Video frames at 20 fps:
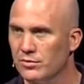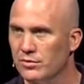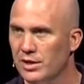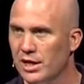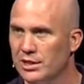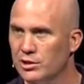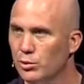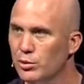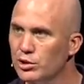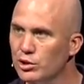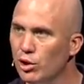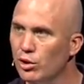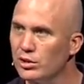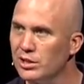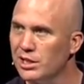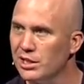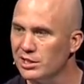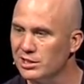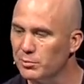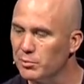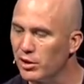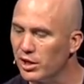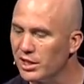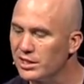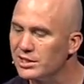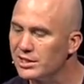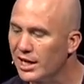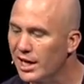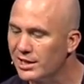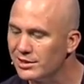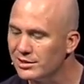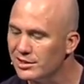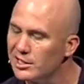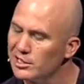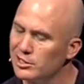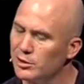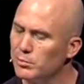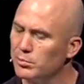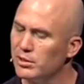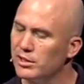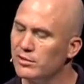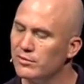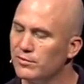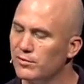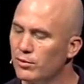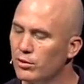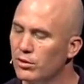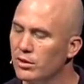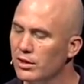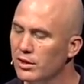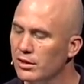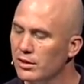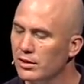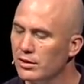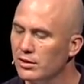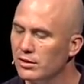As a result, he experienced God's discipline for